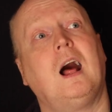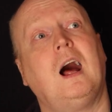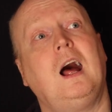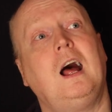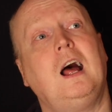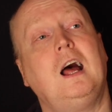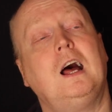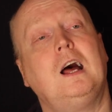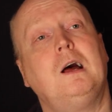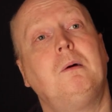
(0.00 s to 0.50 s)

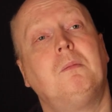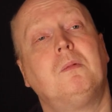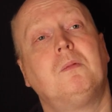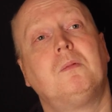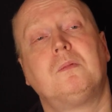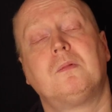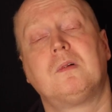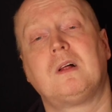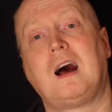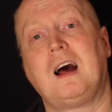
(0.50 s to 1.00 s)
I
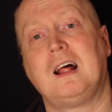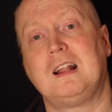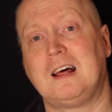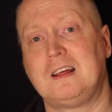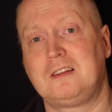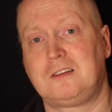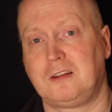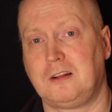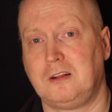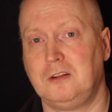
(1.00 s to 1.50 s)

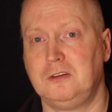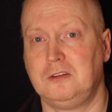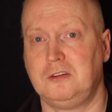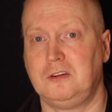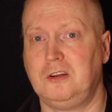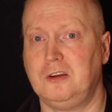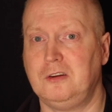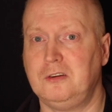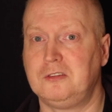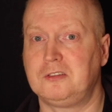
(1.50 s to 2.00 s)
like to
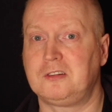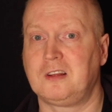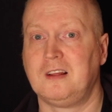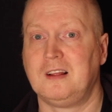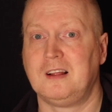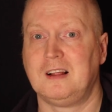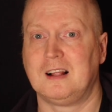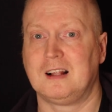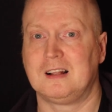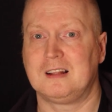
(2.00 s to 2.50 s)
use
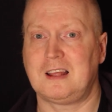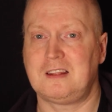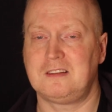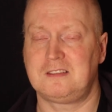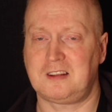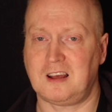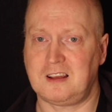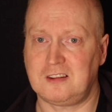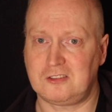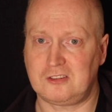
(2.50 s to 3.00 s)
lens
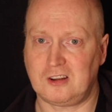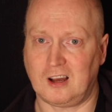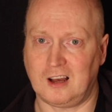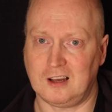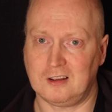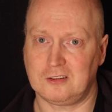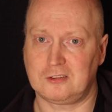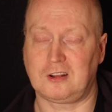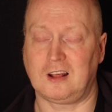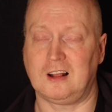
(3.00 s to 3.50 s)
test
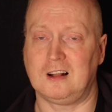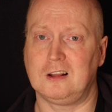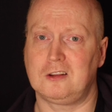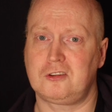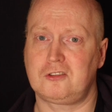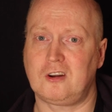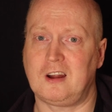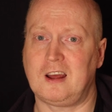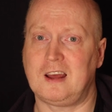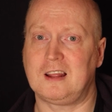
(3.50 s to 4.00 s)
charts to
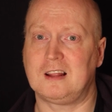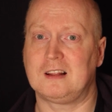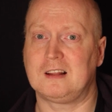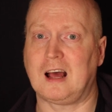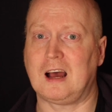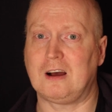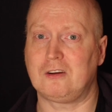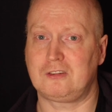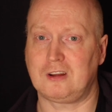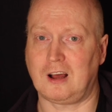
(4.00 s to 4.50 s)
illustrate
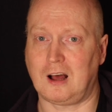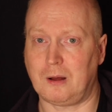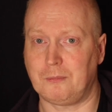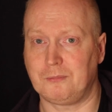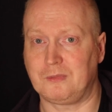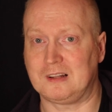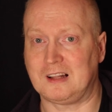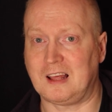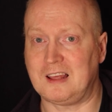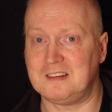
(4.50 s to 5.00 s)
how sharp
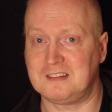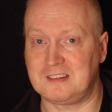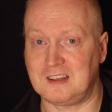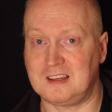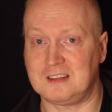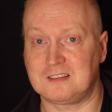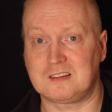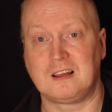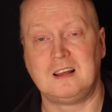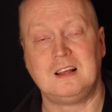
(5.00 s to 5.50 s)
the lens
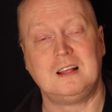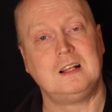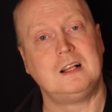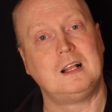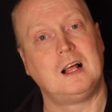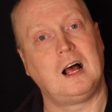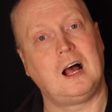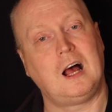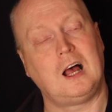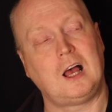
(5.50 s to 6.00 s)
is,
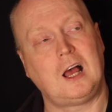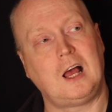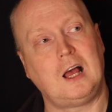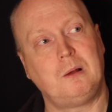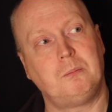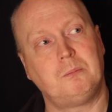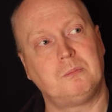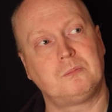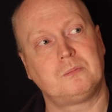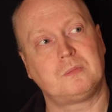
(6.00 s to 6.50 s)

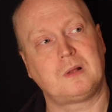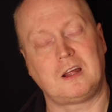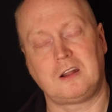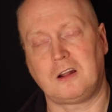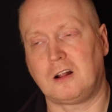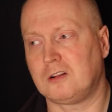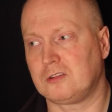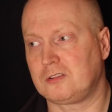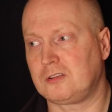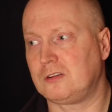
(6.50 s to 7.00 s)
and
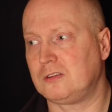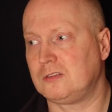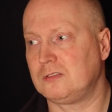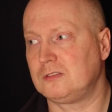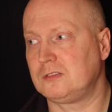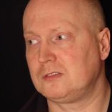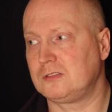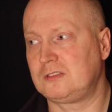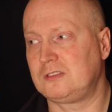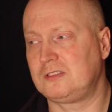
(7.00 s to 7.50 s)
also
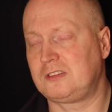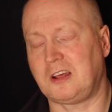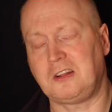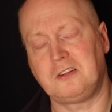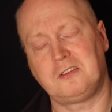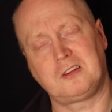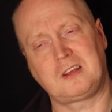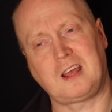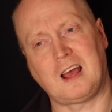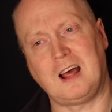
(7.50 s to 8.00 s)

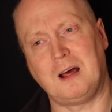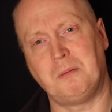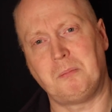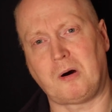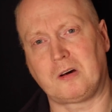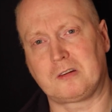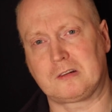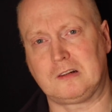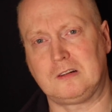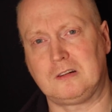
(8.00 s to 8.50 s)
tend to get a
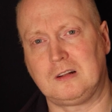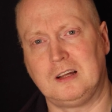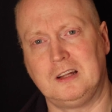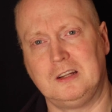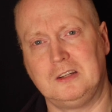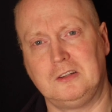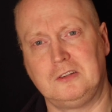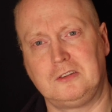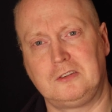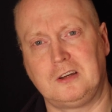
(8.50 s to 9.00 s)
model
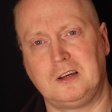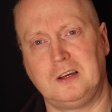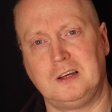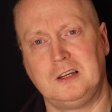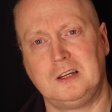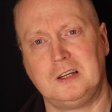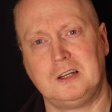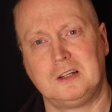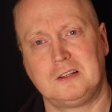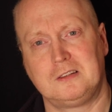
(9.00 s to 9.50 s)
and
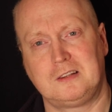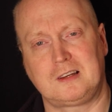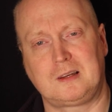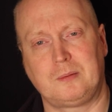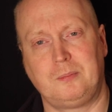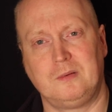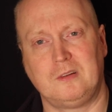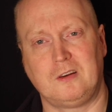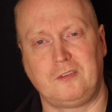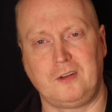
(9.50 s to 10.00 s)
take
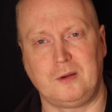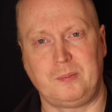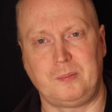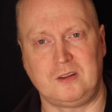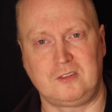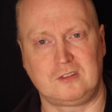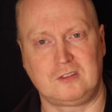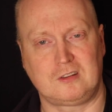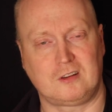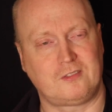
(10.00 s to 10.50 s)
a few
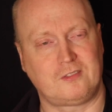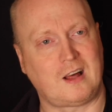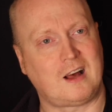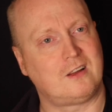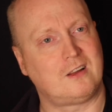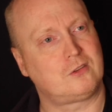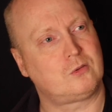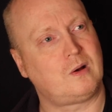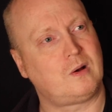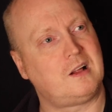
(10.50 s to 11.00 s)
pictures of that
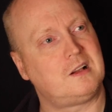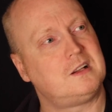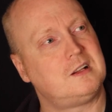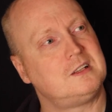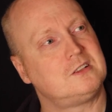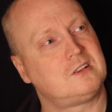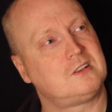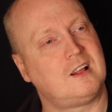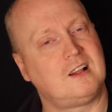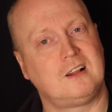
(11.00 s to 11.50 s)
as well
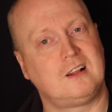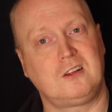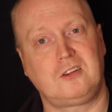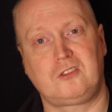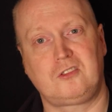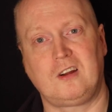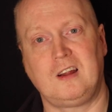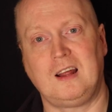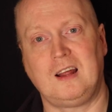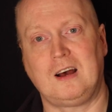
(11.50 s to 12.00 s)
to
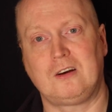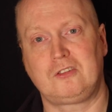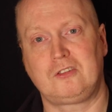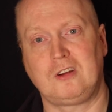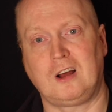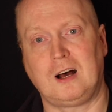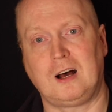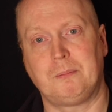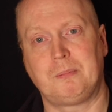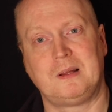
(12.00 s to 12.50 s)
illustrate how
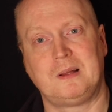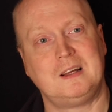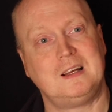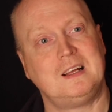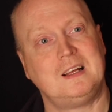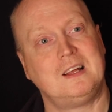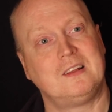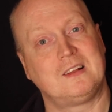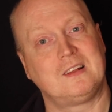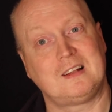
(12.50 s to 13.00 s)
sharp
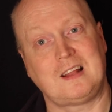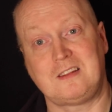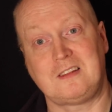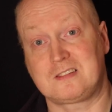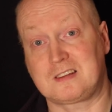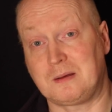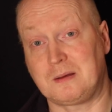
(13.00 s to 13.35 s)
the lens